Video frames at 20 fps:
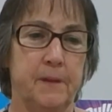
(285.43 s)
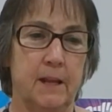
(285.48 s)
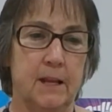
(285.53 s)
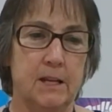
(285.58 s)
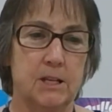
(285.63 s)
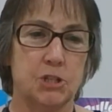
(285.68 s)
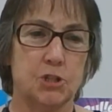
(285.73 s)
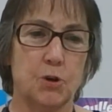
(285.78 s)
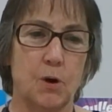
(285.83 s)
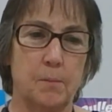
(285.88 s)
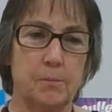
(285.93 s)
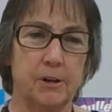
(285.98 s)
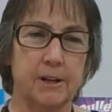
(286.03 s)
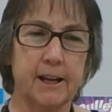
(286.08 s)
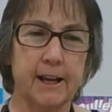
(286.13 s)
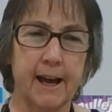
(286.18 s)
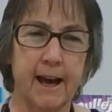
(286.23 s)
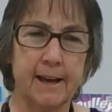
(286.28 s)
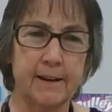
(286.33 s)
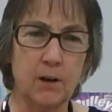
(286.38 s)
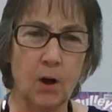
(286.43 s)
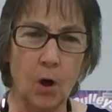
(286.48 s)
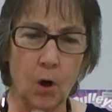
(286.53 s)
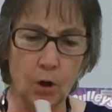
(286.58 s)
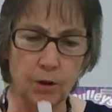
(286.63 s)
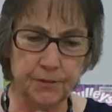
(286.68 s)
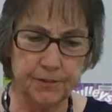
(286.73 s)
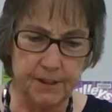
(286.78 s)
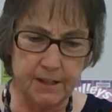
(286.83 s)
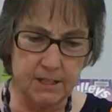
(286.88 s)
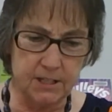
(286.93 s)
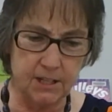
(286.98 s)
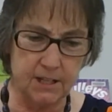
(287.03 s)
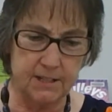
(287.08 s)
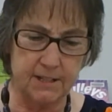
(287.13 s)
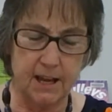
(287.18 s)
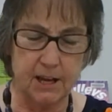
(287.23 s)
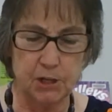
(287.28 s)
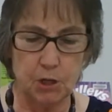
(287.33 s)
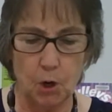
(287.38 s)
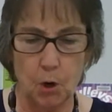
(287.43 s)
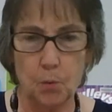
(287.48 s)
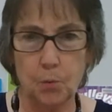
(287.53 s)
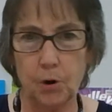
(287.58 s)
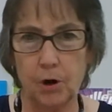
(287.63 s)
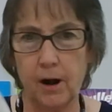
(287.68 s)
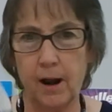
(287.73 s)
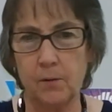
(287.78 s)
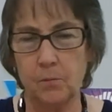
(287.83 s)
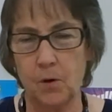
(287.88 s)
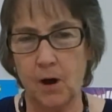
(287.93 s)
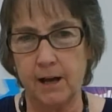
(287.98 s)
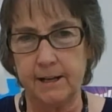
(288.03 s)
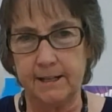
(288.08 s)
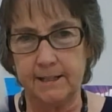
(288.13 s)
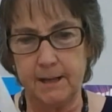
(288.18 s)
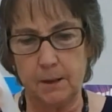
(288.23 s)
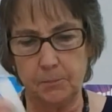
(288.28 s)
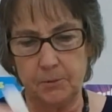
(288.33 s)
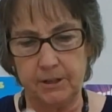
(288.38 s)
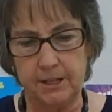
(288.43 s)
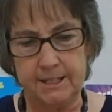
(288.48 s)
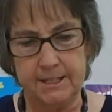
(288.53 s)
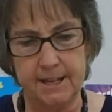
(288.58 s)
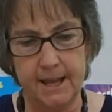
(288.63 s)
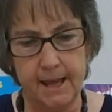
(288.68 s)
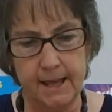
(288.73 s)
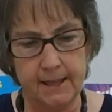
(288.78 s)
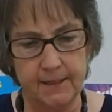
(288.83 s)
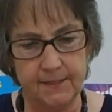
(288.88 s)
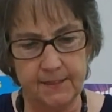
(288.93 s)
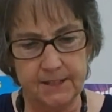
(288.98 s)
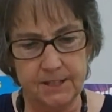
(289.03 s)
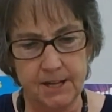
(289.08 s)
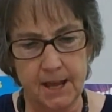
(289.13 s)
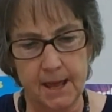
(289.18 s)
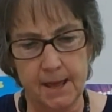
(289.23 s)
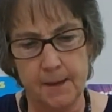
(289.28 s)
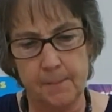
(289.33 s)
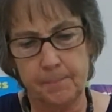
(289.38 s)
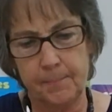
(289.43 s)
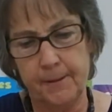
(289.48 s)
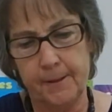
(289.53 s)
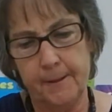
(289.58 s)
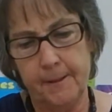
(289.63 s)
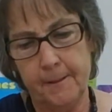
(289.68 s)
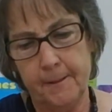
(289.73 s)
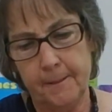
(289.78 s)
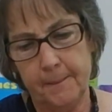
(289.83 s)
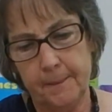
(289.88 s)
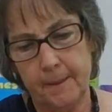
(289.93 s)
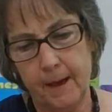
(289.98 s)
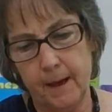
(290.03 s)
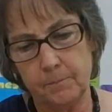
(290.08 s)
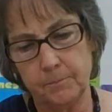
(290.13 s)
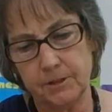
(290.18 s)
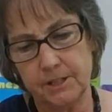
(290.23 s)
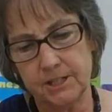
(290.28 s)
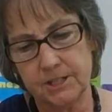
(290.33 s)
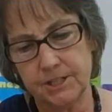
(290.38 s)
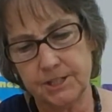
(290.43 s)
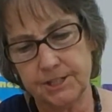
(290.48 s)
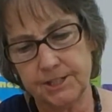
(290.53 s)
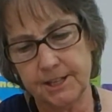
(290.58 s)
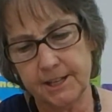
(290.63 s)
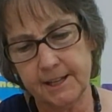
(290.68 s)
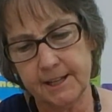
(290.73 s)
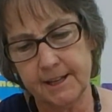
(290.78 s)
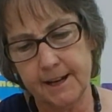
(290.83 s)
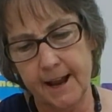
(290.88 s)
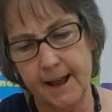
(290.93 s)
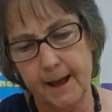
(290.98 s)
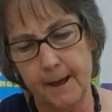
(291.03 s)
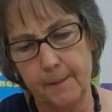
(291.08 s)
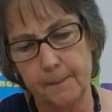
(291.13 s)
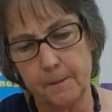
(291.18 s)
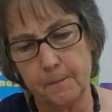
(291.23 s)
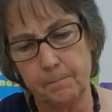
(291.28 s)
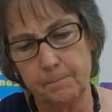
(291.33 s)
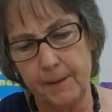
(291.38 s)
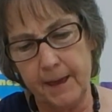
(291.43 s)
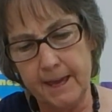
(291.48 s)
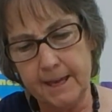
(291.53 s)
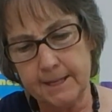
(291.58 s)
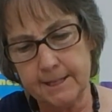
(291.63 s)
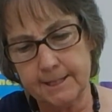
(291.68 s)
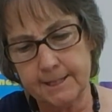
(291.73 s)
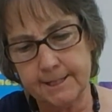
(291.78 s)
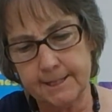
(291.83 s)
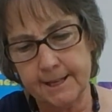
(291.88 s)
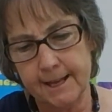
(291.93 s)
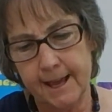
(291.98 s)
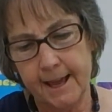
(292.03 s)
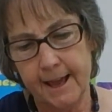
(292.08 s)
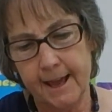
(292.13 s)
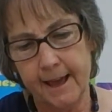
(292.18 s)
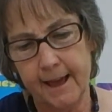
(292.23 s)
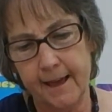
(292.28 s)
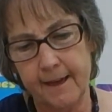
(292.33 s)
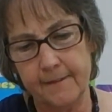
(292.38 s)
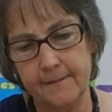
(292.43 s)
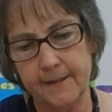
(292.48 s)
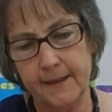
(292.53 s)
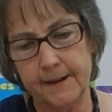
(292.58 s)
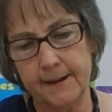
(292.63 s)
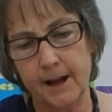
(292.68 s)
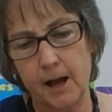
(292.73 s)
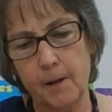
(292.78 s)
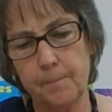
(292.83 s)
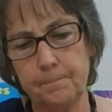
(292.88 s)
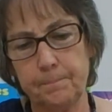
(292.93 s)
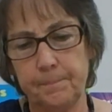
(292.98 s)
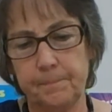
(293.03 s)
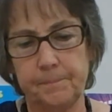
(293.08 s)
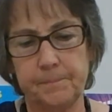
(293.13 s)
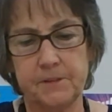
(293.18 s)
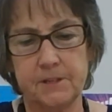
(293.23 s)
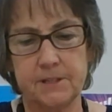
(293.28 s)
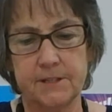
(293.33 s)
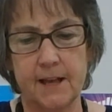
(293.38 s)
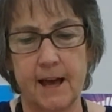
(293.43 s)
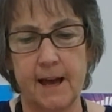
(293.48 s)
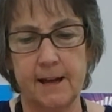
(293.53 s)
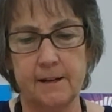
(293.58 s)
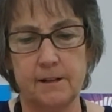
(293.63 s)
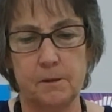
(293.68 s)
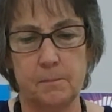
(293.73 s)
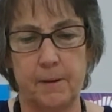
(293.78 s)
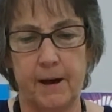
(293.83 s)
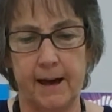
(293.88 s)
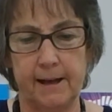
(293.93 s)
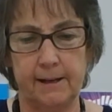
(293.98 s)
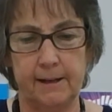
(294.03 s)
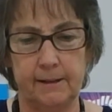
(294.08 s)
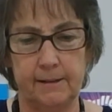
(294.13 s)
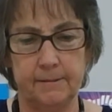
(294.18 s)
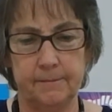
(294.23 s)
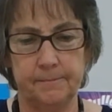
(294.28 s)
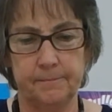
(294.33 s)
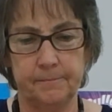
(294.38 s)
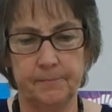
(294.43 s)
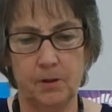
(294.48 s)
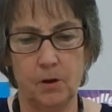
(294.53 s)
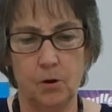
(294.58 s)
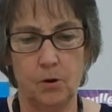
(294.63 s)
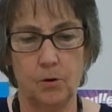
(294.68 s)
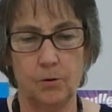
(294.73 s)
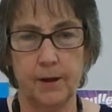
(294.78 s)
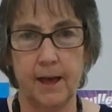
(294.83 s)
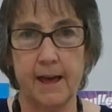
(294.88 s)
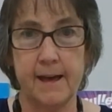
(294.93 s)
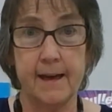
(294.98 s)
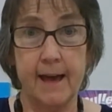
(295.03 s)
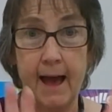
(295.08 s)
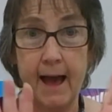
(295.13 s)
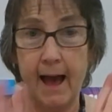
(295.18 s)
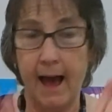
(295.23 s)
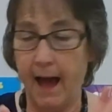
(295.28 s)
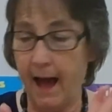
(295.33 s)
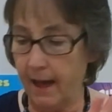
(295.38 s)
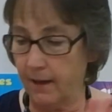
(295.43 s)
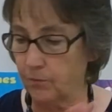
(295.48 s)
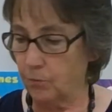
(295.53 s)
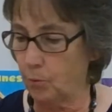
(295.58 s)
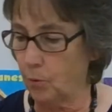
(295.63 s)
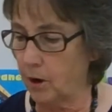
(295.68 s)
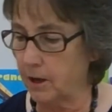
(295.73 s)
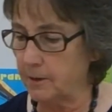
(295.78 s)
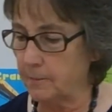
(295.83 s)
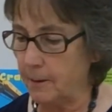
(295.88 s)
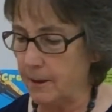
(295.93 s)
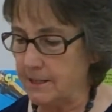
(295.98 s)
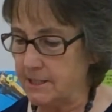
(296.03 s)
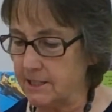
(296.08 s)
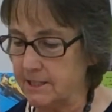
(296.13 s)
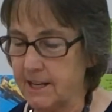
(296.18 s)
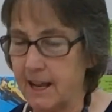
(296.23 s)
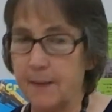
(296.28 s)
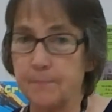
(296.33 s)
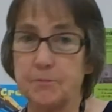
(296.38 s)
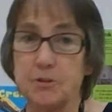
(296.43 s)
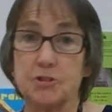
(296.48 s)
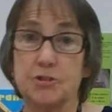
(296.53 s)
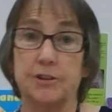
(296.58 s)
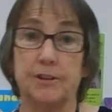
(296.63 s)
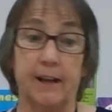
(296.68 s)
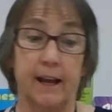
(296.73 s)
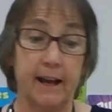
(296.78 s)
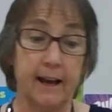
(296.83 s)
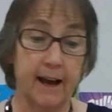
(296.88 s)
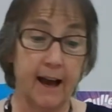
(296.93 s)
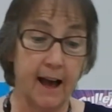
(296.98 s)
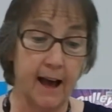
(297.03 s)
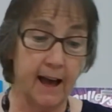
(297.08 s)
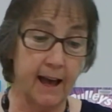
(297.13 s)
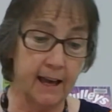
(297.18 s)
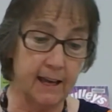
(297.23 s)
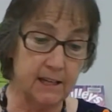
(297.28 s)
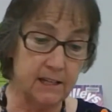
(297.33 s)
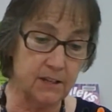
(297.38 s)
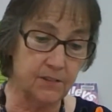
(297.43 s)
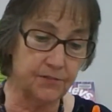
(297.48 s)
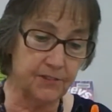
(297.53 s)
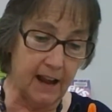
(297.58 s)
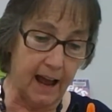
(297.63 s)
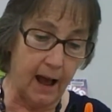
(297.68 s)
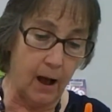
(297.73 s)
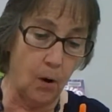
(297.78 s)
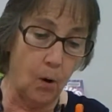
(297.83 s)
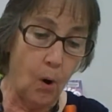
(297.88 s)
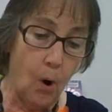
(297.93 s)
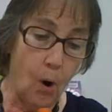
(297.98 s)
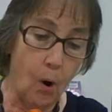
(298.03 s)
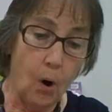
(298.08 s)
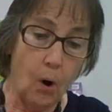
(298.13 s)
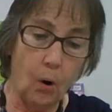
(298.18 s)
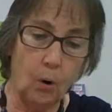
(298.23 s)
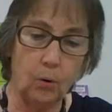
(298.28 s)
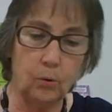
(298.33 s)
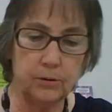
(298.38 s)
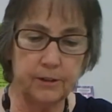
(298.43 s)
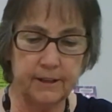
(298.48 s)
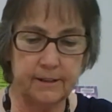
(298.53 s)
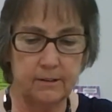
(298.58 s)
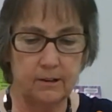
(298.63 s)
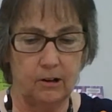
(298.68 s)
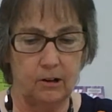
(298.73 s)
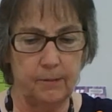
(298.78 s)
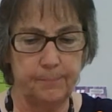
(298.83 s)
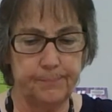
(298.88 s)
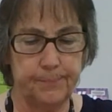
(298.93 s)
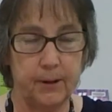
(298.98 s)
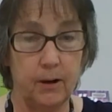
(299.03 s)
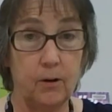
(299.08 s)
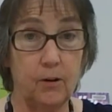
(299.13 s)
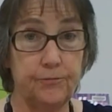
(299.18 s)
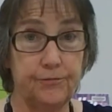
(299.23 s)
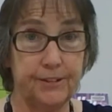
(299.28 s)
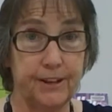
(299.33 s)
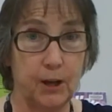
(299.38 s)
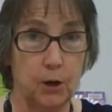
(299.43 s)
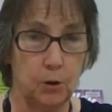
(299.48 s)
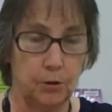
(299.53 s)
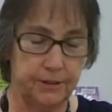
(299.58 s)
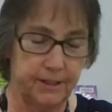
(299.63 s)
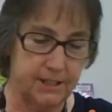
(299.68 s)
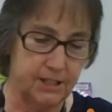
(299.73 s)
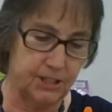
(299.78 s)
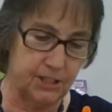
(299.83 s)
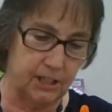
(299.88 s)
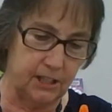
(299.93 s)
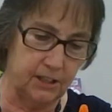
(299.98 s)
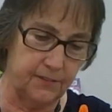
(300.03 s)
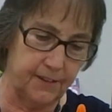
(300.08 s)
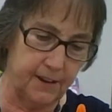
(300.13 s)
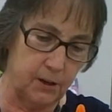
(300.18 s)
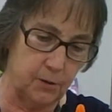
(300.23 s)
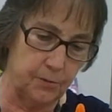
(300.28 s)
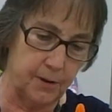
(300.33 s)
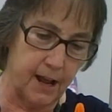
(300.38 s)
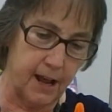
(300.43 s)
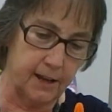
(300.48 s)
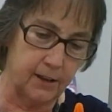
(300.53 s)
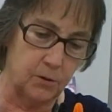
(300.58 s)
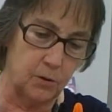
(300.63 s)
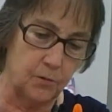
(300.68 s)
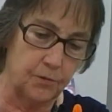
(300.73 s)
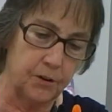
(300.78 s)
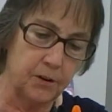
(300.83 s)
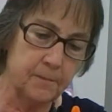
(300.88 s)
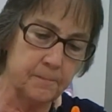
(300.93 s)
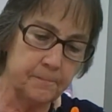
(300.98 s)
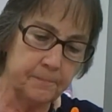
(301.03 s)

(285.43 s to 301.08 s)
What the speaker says: So I'm going to kind of hold this because I know where I want it. I'm going to take the tape, I'm going to stick it on the base and then up the side of the bottle. Okay, I have one piece of tape that's going to kind of now hold it up, hopefully hold it still if I don't knock it over.